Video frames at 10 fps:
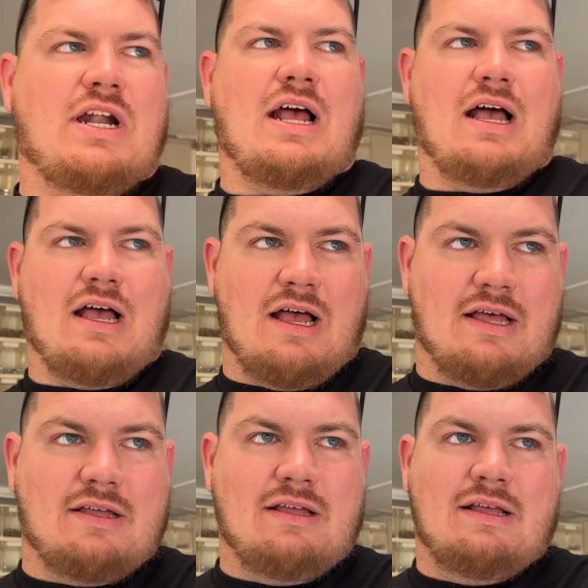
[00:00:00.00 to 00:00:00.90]

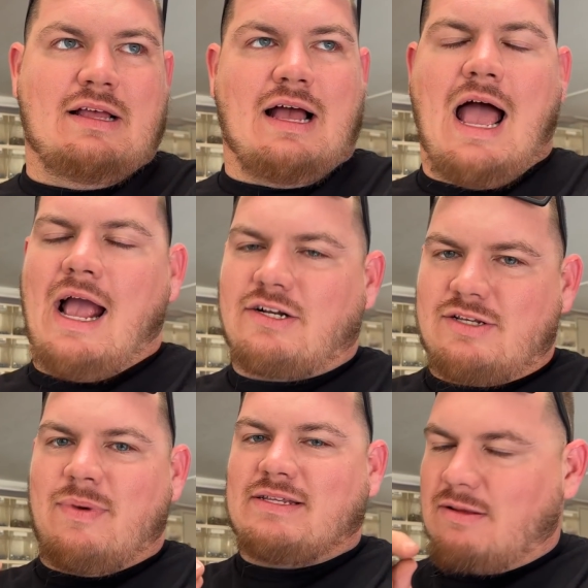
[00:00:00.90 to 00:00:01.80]
I actually
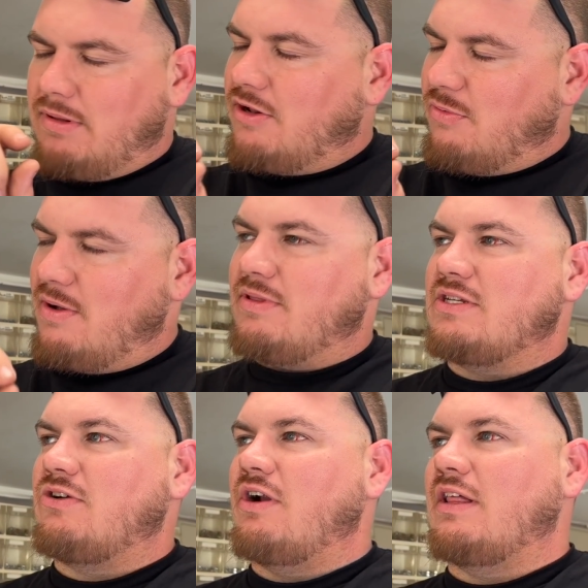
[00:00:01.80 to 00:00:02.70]
messed up a little bit with the
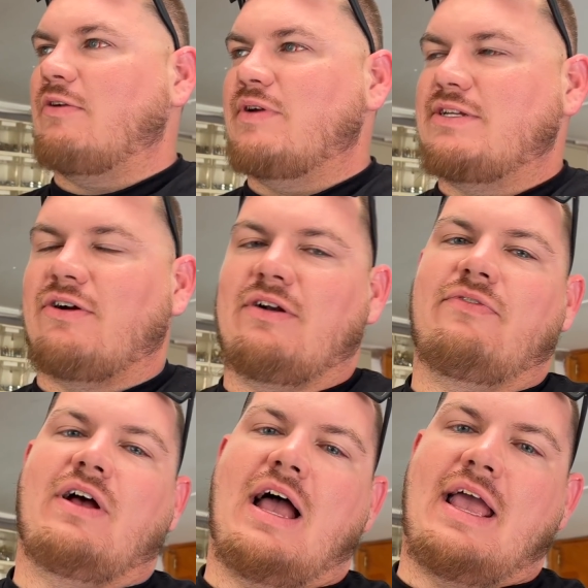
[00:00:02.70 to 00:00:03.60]
starting line retard.
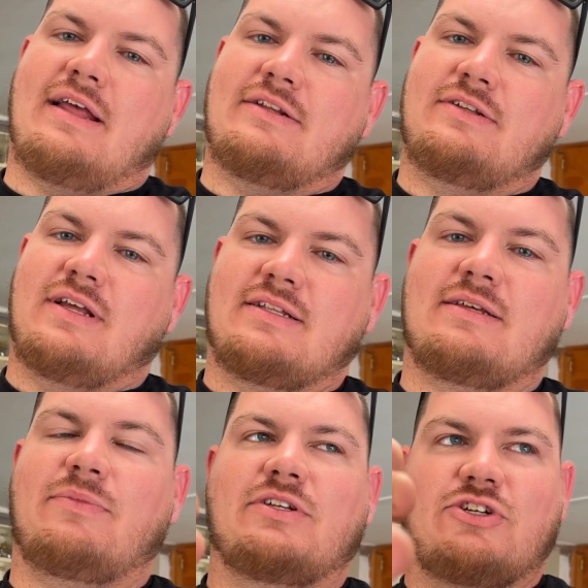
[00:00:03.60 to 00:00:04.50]
I had done
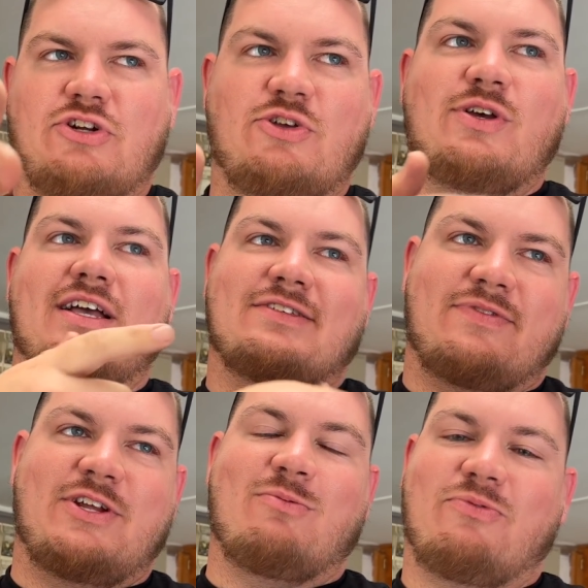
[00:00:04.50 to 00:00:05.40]
something to show you guys the
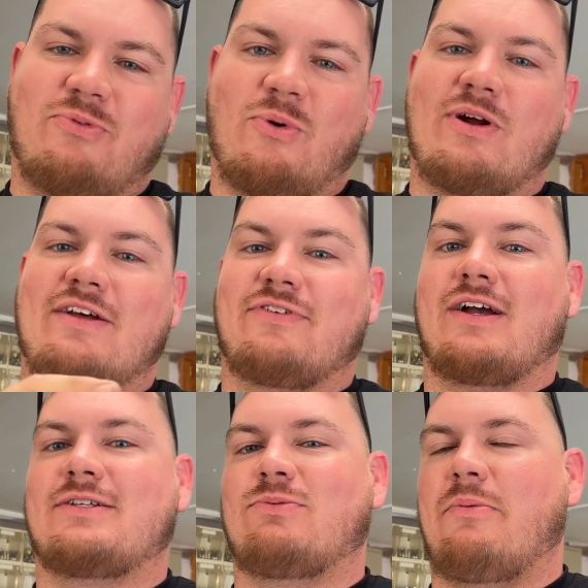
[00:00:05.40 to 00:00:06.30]
video before, and I
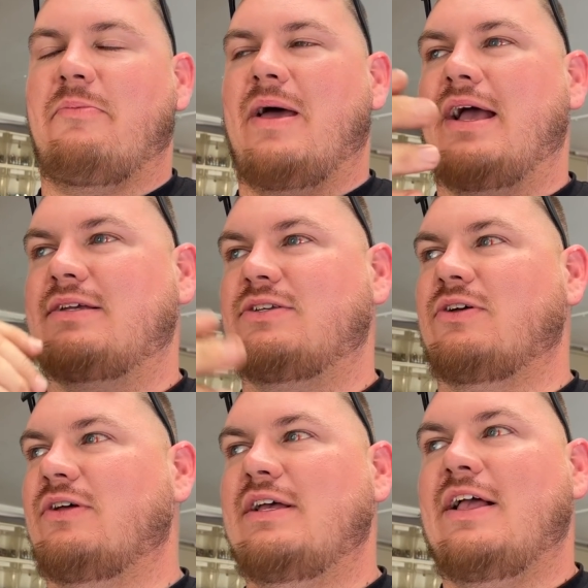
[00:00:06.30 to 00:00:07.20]
forgot to swap it back.
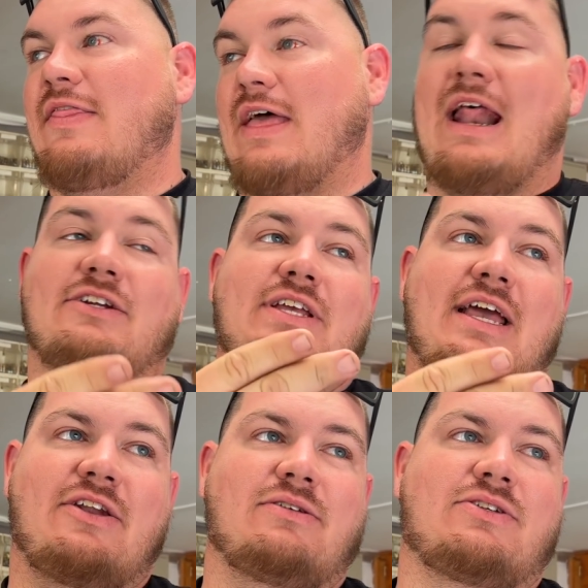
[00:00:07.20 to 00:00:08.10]
So that actually
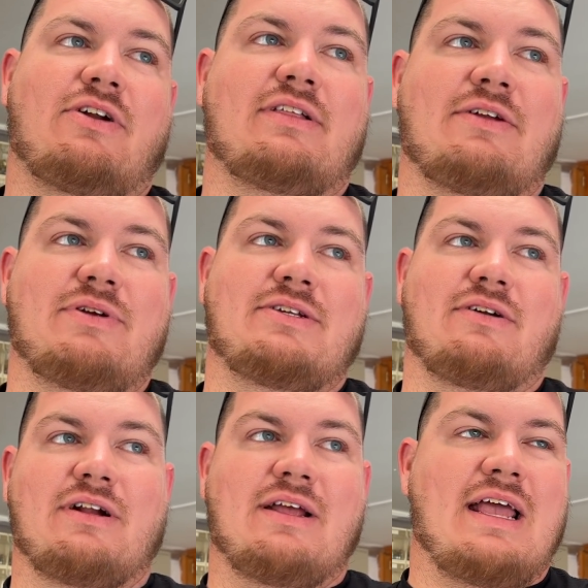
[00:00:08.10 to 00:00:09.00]
had no starting line
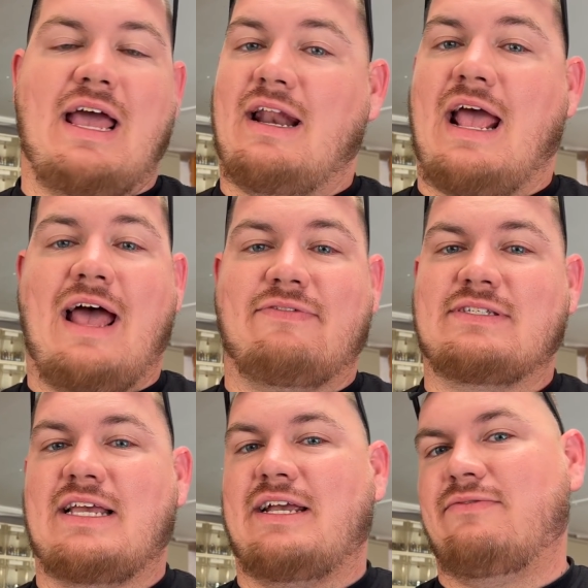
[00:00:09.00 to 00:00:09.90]
retard in it. It had a half a
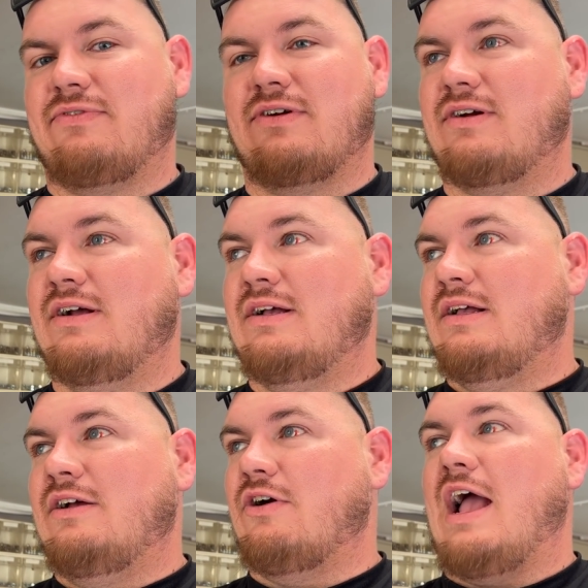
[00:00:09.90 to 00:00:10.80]
second or
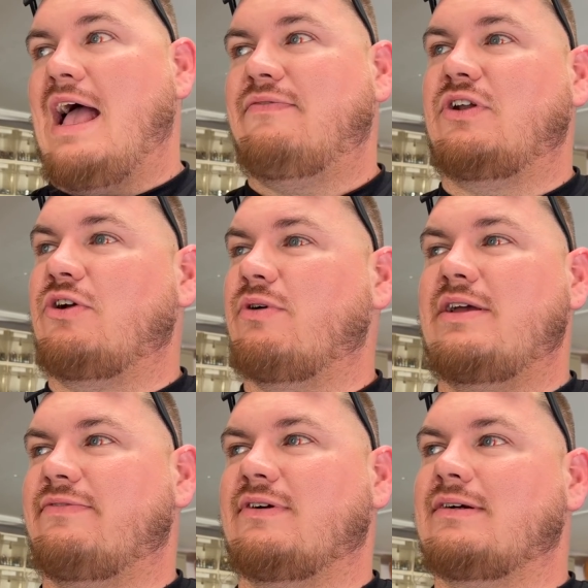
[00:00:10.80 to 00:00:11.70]
a half a degree
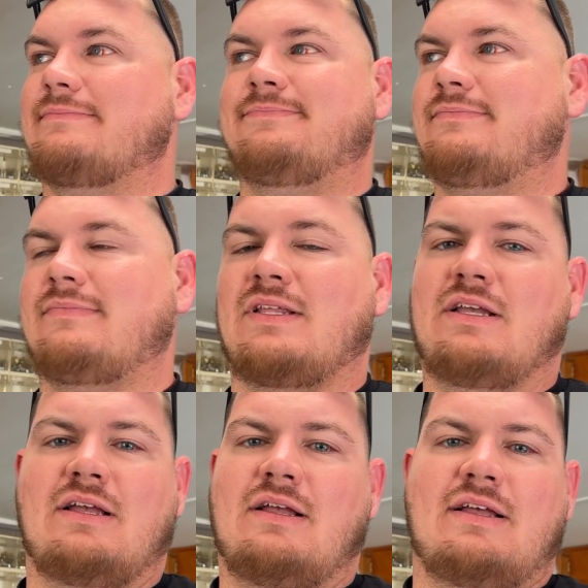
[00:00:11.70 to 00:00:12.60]
for
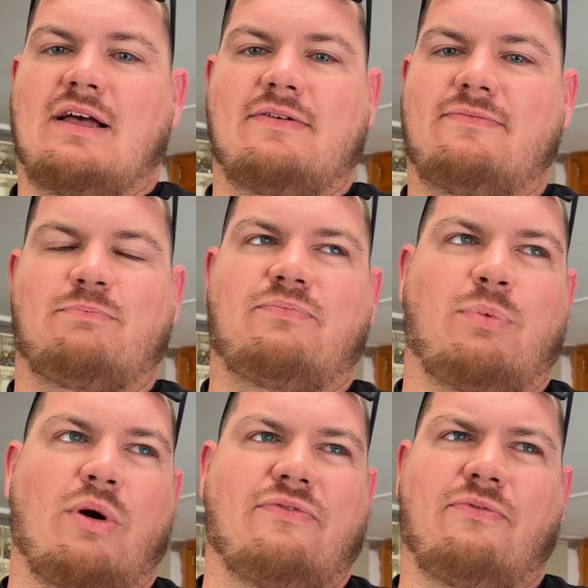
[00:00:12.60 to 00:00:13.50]

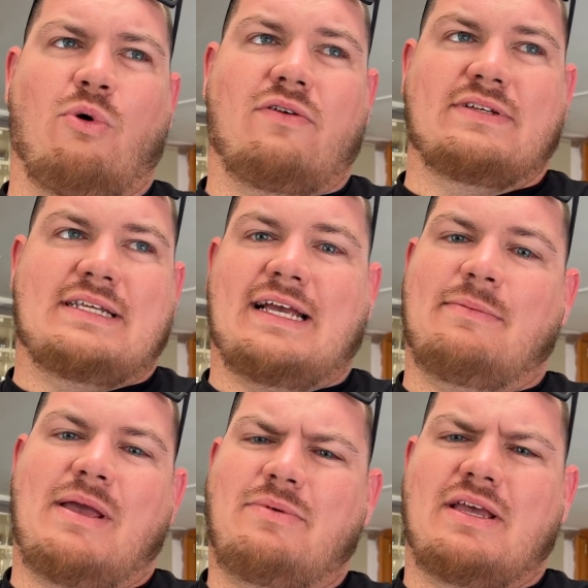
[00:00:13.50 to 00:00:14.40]
0.4 of a second,
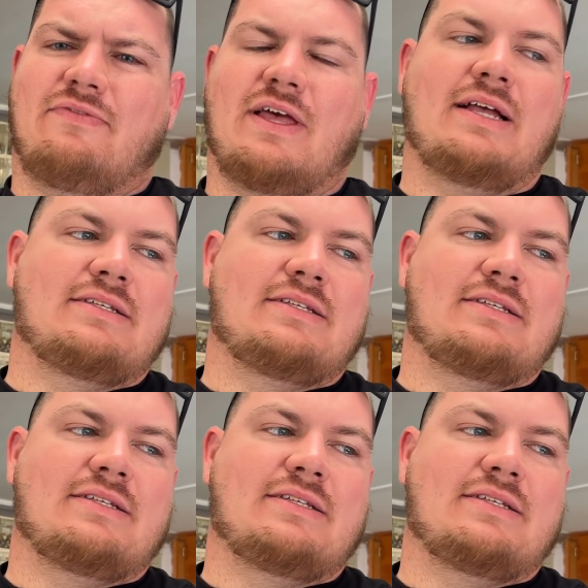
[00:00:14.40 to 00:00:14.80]
maybe, if that.